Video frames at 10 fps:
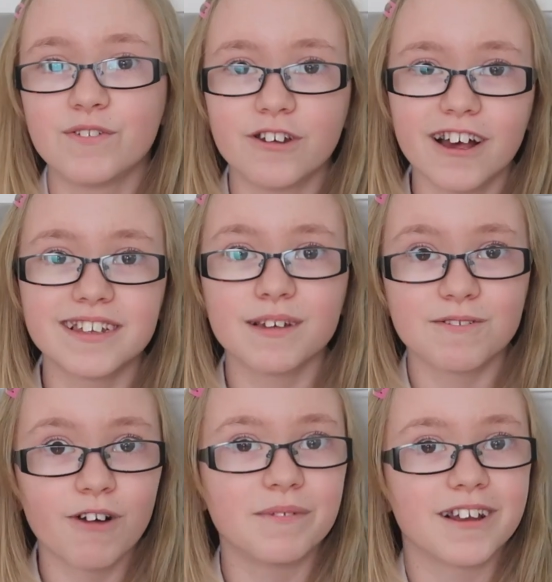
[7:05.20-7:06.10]
if you'd like to
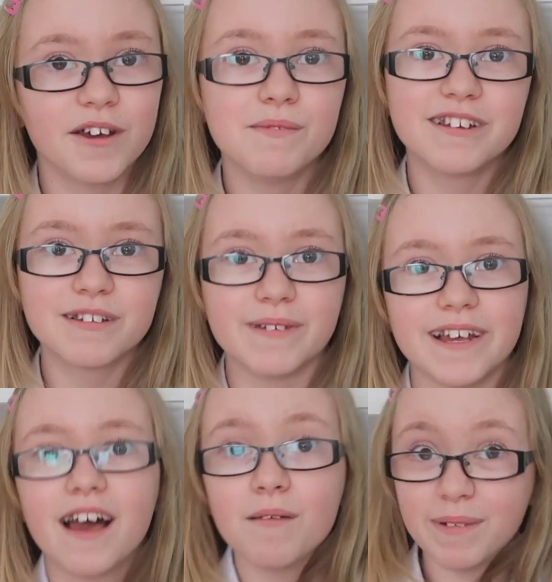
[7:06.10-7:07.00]
subscribe to Komi's to
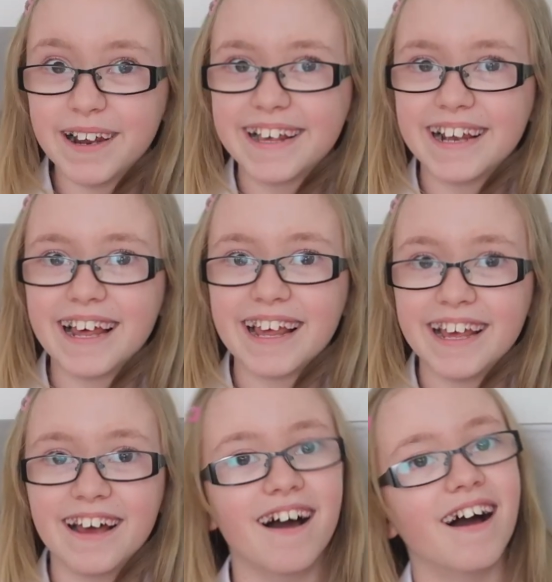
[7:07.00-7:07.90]
me, please click
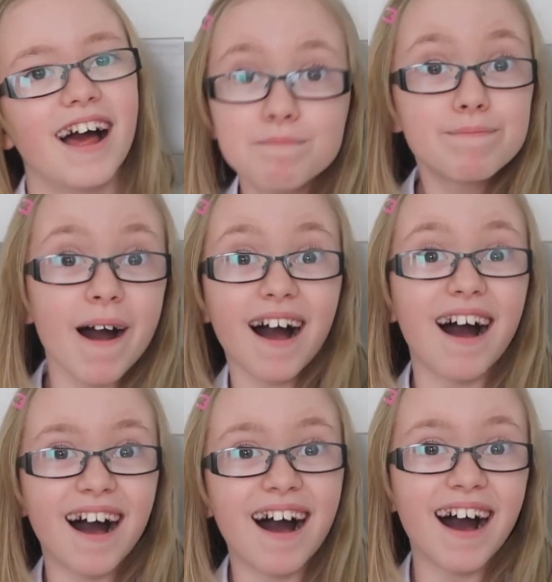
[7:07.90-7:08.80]
here.
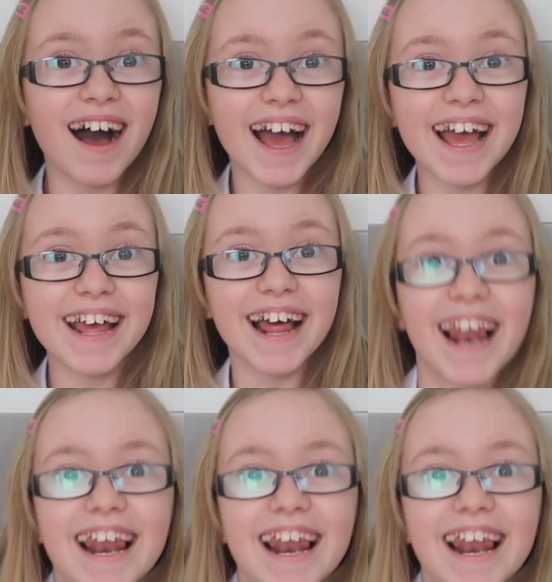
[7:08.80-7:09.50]
Bye!